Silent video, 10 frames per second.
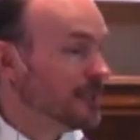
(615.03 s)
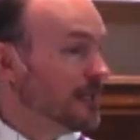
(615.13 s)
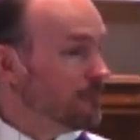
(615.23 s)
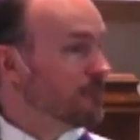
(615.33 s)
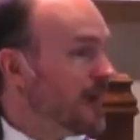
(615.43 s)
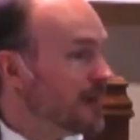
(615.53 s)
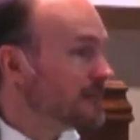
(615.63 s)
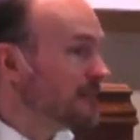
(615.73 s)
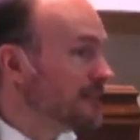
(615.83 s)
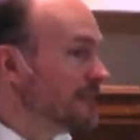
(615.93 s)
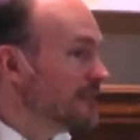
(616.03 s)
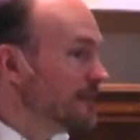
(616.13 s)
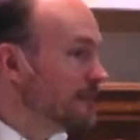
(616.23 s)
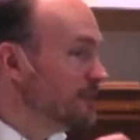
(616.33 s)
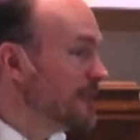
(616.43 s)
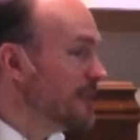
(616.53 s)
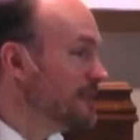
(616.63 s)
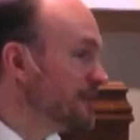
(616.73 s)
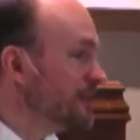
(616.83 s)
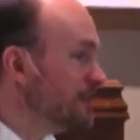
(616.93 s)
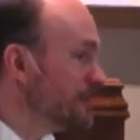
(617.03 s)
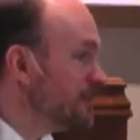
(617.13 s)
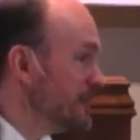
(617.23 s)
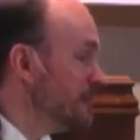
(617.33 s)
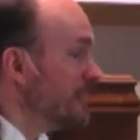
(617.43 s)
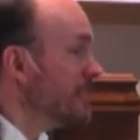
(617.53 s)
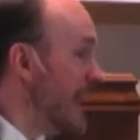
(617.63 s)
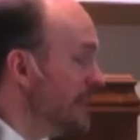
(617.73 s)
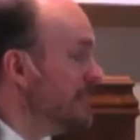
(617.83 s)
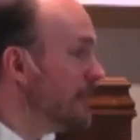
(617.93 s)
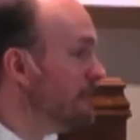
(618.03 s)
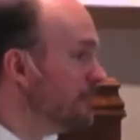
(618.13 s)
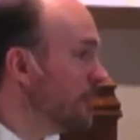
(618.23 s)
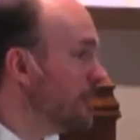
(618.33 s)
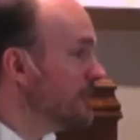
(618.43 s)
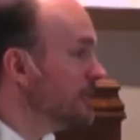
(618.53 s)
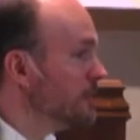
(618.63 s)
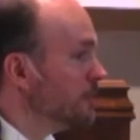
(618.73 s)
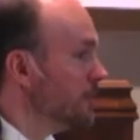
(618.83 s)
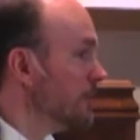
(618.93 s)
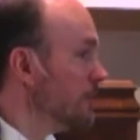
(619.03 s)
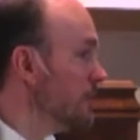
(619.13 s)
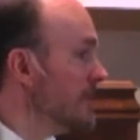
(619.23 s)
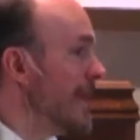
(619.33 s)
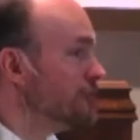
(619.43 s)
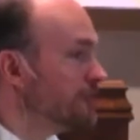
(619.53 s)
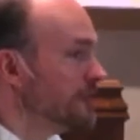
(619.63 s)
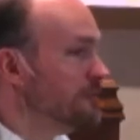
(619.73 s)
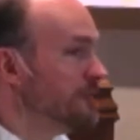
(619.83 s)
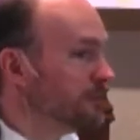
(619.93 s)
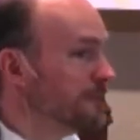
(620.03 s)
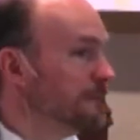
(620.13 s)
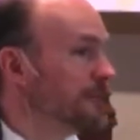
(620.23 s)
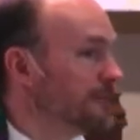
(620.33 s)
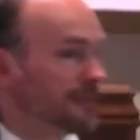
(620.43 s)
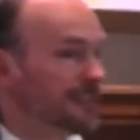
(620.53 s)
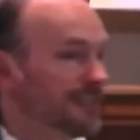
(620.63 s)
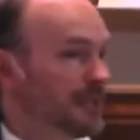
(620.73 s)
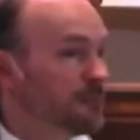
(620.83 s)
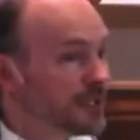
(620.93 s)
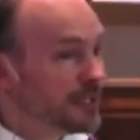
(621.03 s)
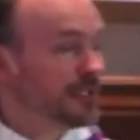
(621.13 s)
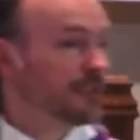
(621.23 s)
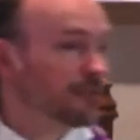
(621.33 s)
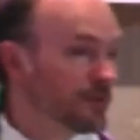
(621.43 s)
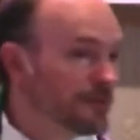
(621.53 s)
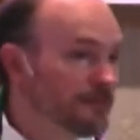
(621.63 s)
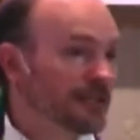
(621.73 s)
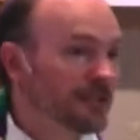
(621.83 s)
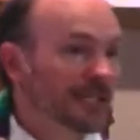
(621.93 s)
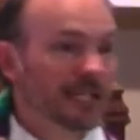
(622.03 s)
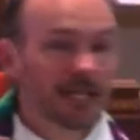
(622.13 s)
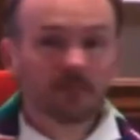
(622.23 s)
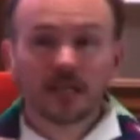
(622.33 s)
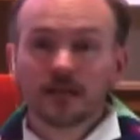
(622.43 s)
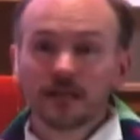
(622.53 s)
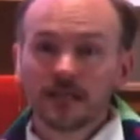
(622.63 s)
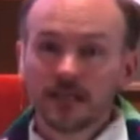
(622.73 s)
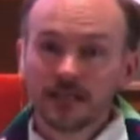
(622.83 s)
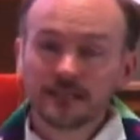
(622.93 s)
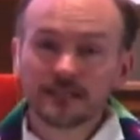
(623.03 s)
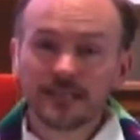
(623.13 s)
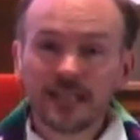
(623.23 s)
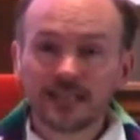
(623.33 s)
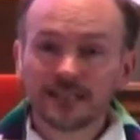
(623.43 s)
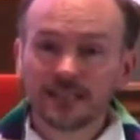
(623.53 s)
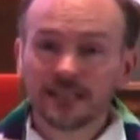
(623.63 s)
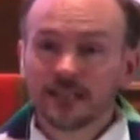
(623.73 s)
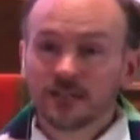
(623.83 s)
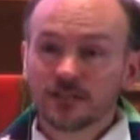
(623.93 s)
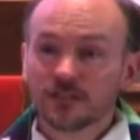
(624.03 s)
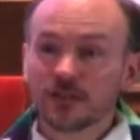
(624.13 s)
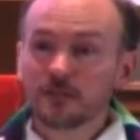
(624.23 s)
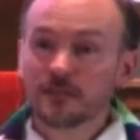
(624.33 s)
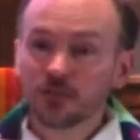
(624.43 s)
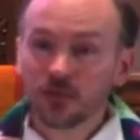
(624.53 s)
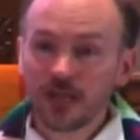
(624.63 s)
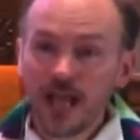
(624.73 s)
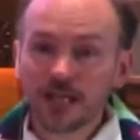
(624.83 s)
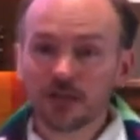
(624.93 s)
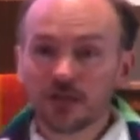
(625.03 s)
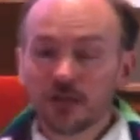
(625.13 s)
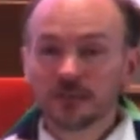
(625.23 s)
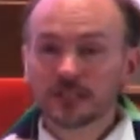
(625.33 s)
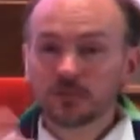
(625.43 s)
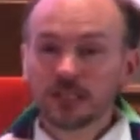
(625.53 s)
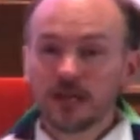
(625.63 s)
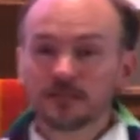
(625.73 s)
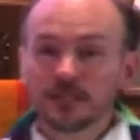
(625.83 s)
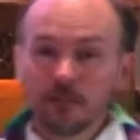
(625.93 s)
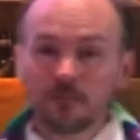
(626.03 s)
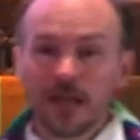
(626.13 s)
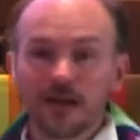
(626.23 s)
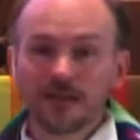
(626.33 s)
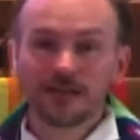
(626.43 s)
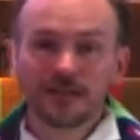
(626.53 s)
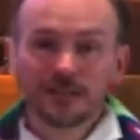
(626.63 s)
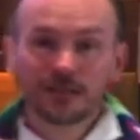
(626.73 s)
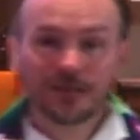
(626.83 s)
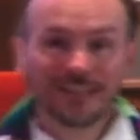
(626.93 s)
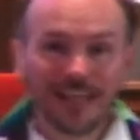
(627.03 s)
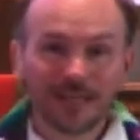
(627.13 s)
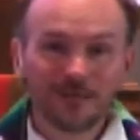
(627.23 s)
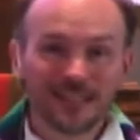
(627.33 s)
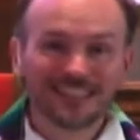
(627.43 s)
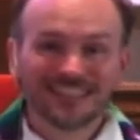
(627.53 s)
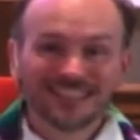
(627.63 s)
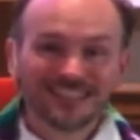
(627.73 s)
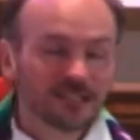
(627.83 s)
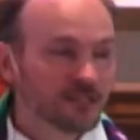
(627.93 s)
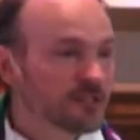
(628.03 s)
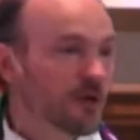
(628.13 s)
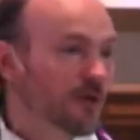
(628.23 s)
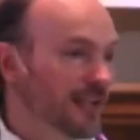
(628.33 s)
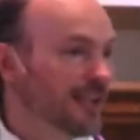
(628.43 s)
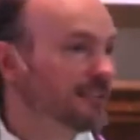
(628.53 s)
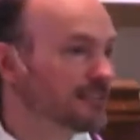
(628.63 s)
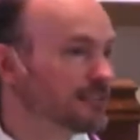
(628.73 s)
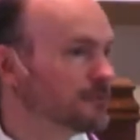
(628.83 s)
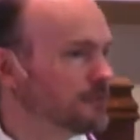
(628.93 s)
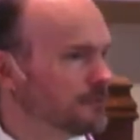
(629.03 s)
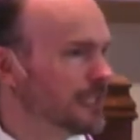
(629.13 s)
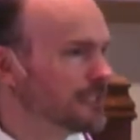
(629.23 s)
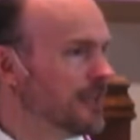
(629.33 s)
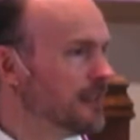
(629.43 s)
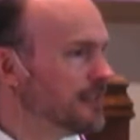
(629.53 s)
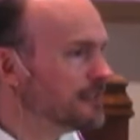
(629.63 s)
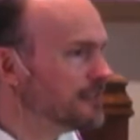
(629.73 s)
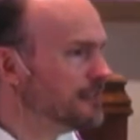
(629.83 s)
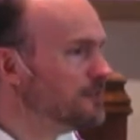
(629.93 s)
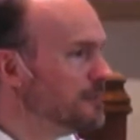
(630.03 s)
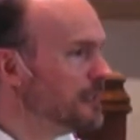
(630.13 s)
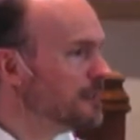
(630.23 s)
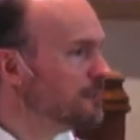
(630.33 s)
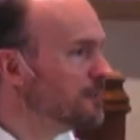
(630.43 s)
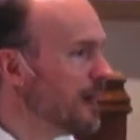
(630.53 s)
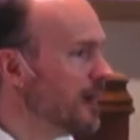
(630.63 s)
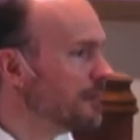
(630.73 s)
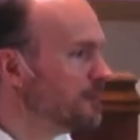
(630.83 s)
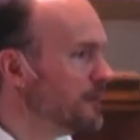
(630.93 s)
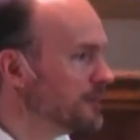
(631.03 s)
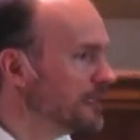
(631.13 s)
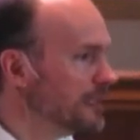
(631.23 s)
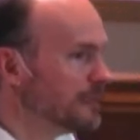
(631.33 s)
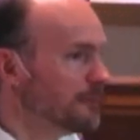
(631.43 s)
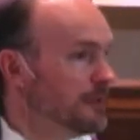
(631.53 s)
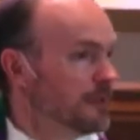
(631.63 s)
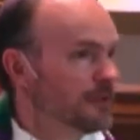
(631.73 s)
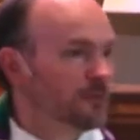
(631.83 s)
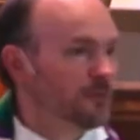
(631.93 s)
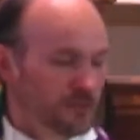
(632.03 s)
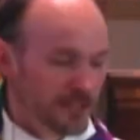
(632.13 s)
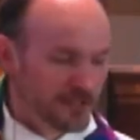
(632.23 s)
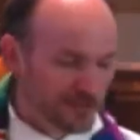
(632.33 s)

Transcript: But because he was, and therefore he would naturally be revered. But revering him is a tendency to turn him into an idol, which becomes a barrier to enlightenment. So hence, reflect on this. If you meet the Buddha on the road, kill him. Oh, what do I do?